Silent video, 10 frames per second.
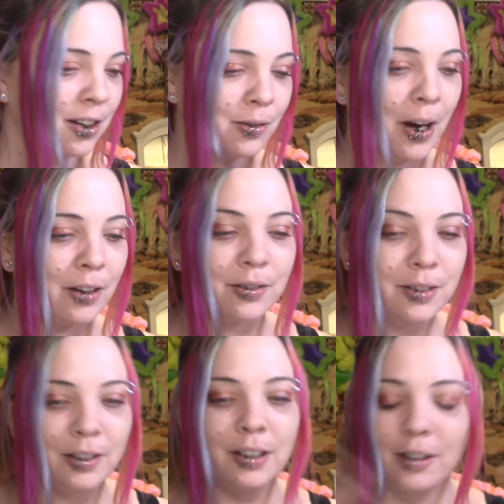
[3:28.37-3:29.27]

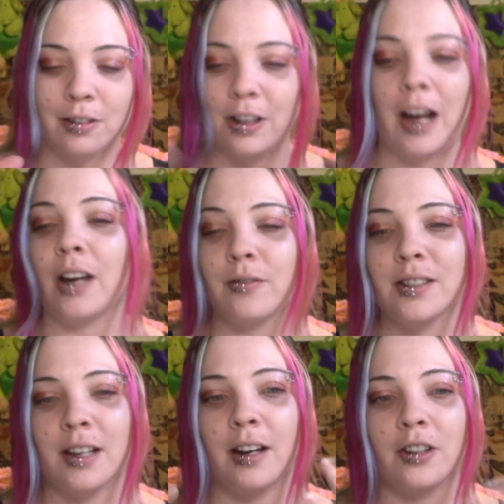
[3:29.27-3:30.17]
around, like, in our lives,
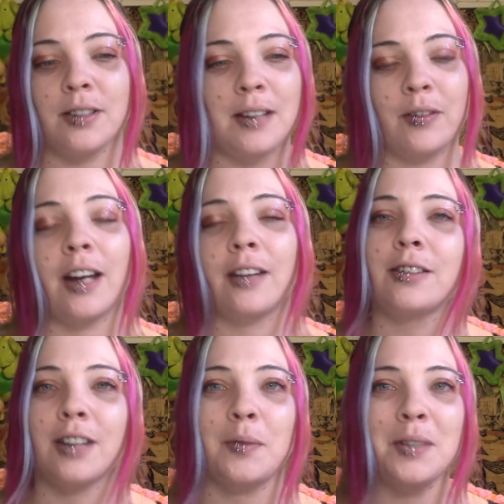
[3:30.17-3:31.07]
that I just haven't had the
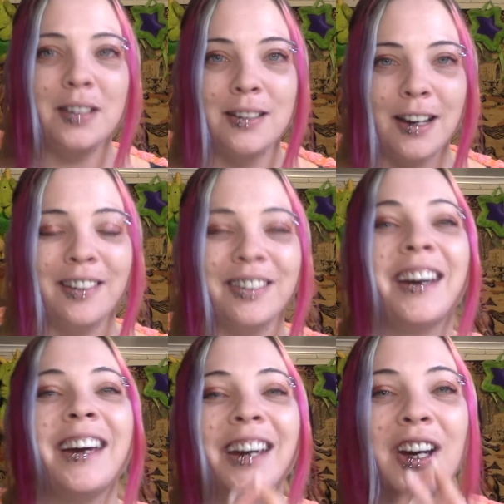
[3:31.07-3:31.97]
time to sit down
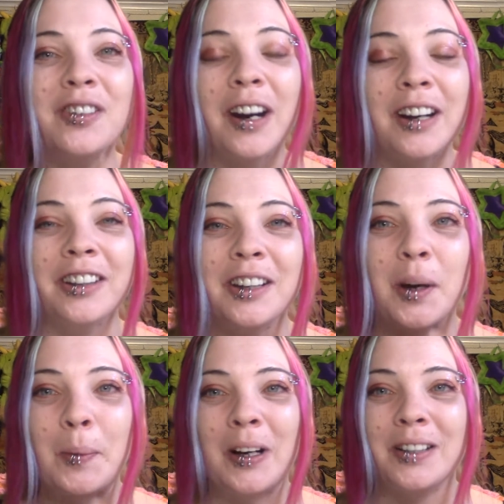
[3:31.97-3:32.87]
and finally
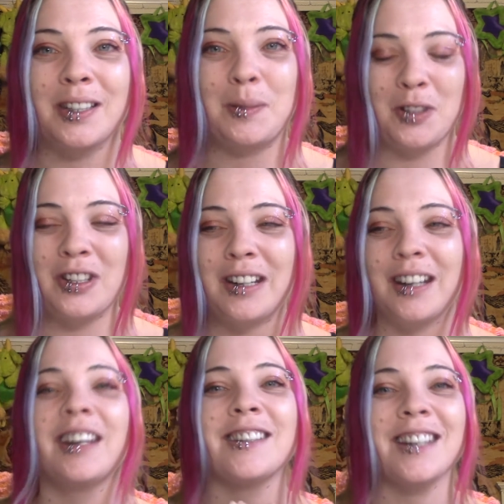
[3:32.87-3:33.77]
unbox this
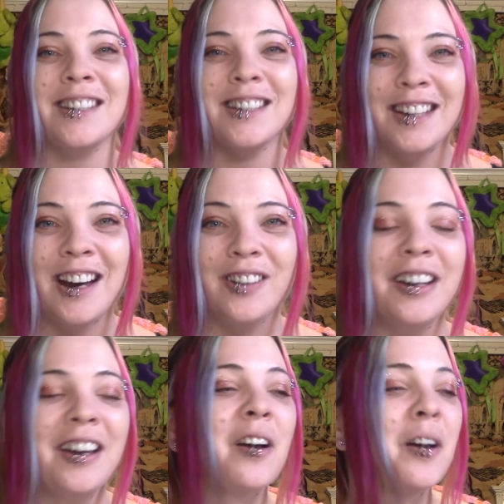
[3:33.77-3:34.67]
machine and test it out.
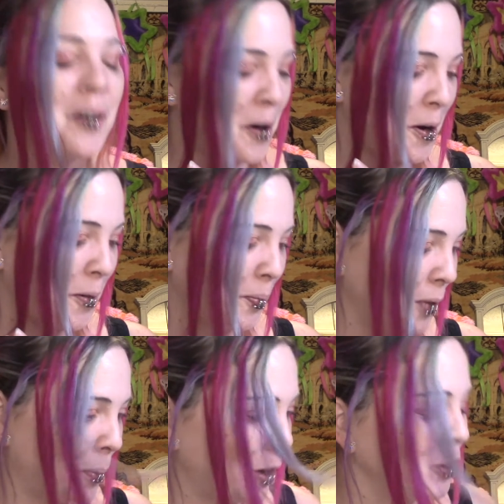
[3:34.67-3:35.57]

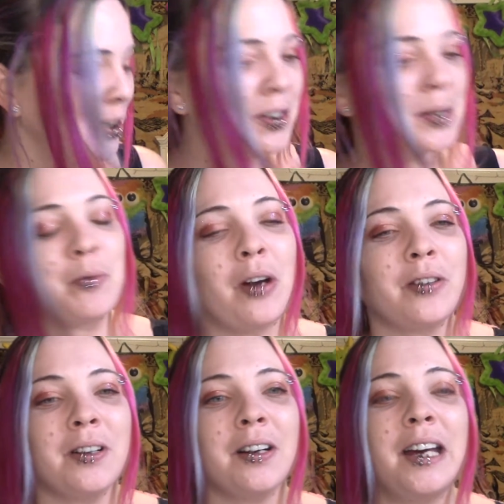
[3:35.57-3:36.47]
Apparently this
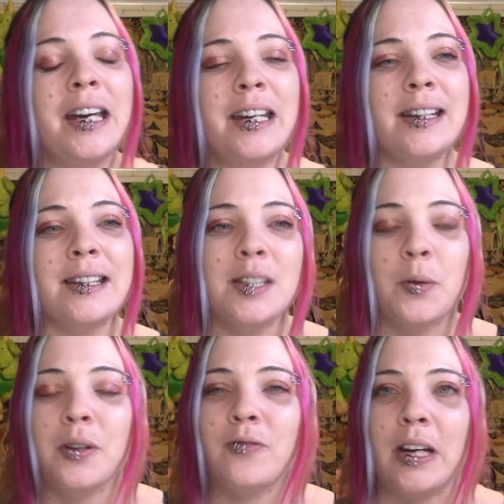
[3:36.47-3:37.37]
Brother is so
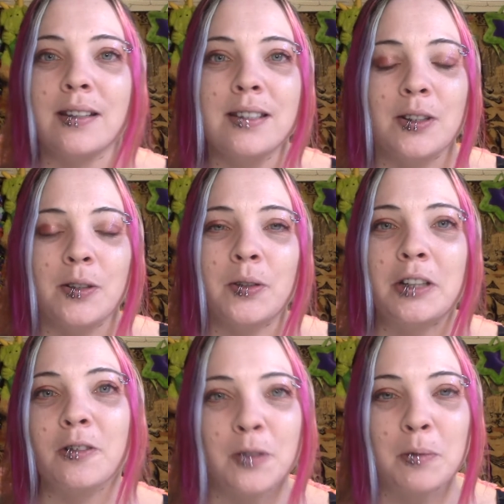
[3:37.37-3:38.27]
advanced you don't
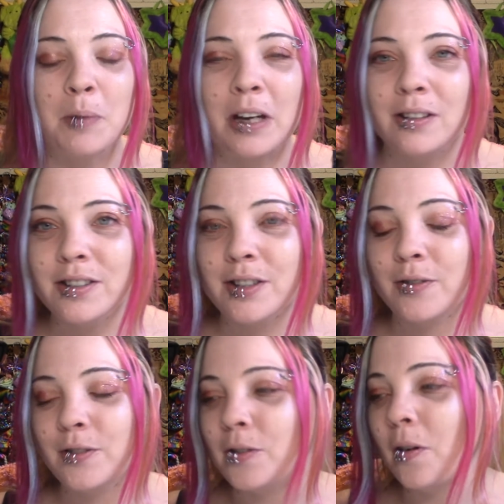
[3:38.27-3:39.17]
need a foot pedal, so
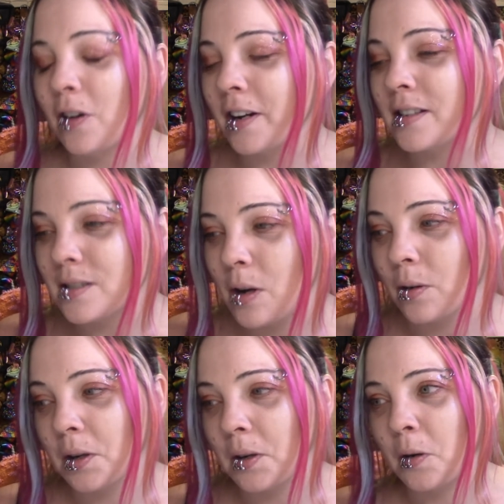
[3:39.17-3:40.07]
if you are a
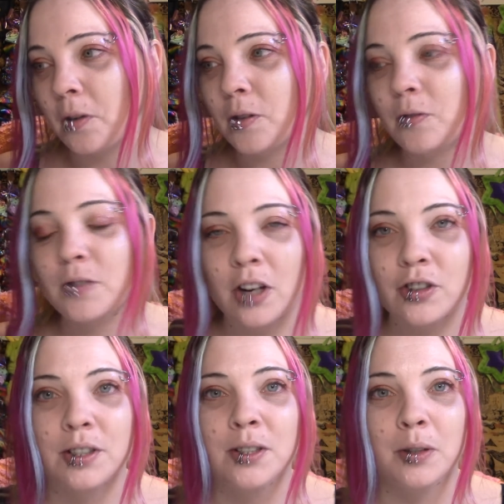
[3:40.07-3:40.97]
sewer or if you've
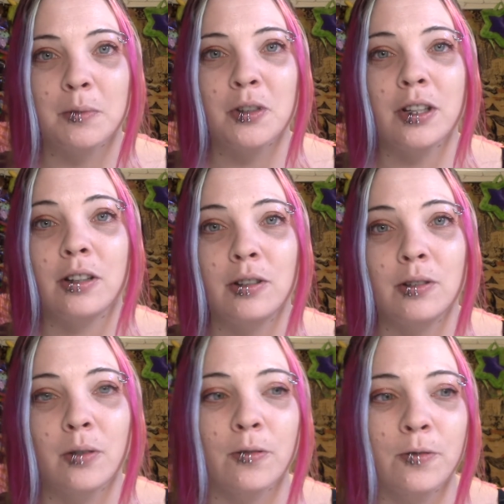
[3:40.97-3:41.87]
touched a sewing machine, you
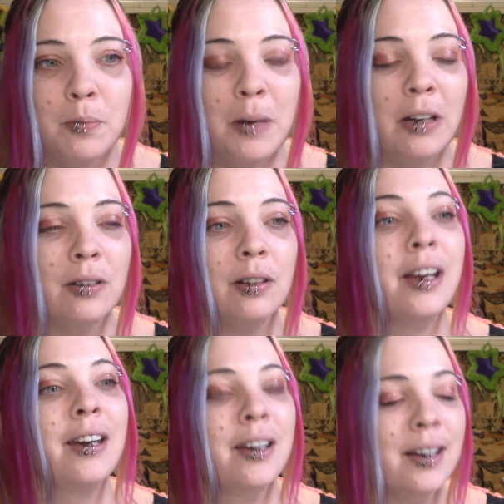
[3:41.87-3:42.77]
know the foot pedal
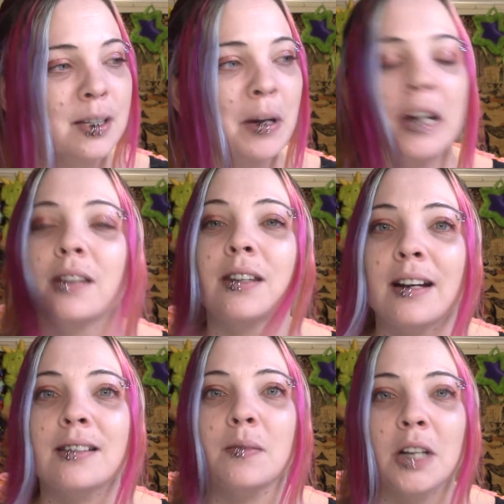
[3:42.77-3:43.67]
is a pain in the
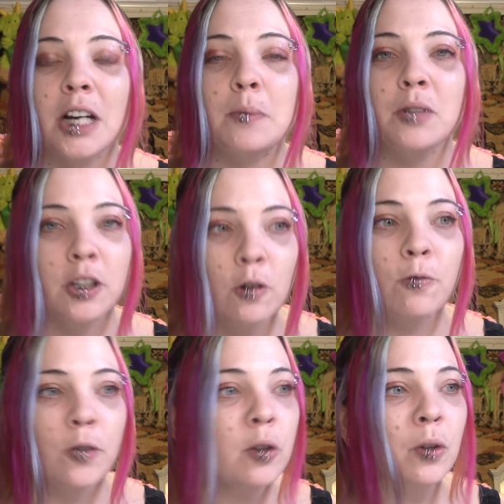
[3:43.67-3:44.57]
neck sometimes. Like, your
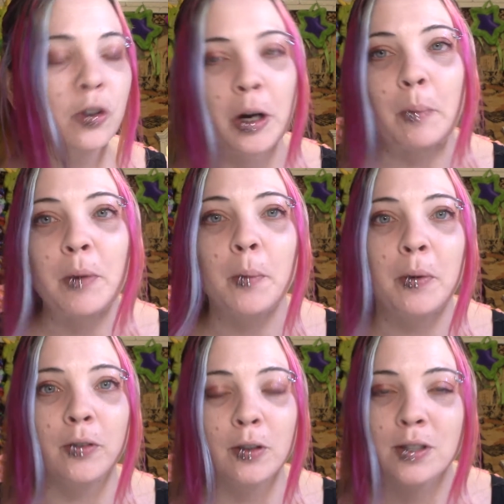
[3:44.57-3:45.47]
foot will cramp up
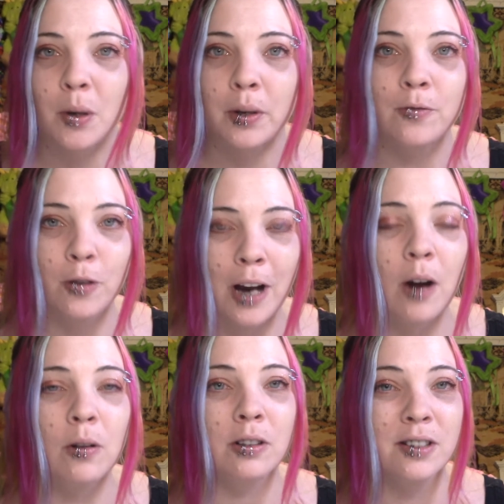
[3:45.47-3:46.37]
if you're sewing for
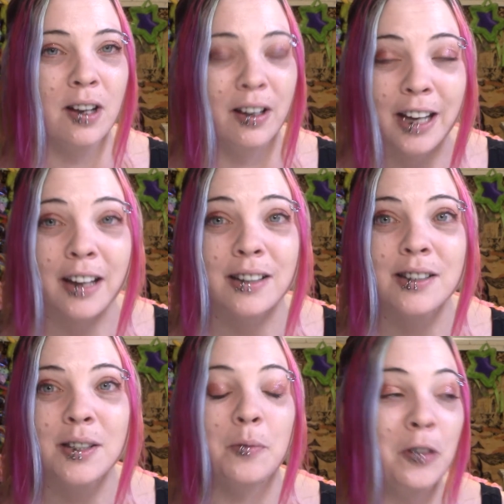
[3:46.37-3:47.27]
hours on end.
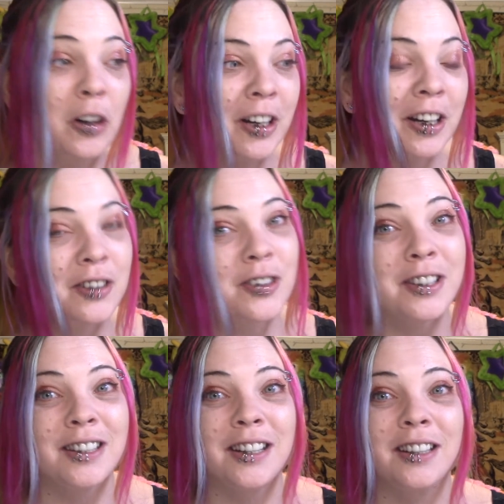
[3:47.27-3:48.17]
So I'm very
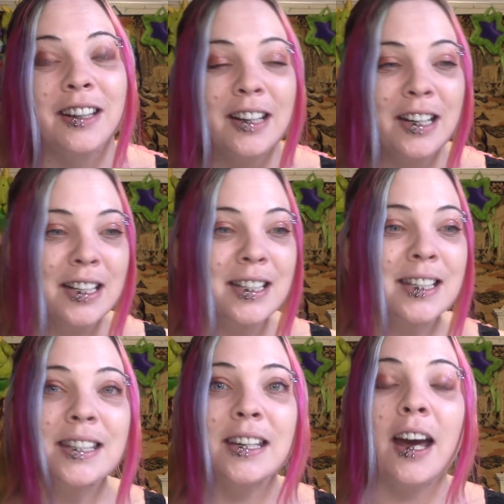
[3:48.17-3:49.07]
interested to
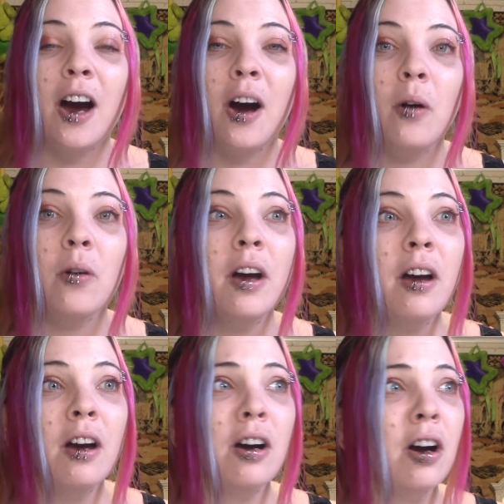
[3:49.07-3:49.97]
see how
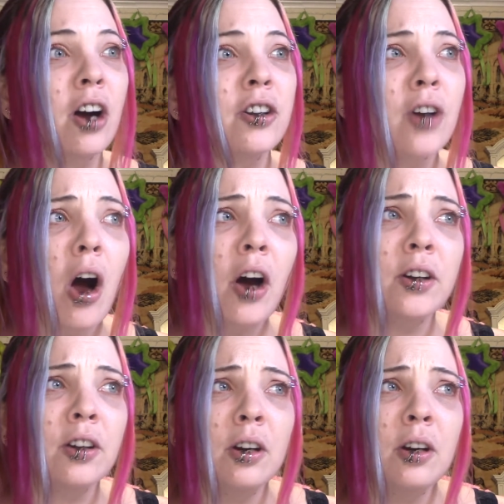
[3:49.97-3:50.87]
a non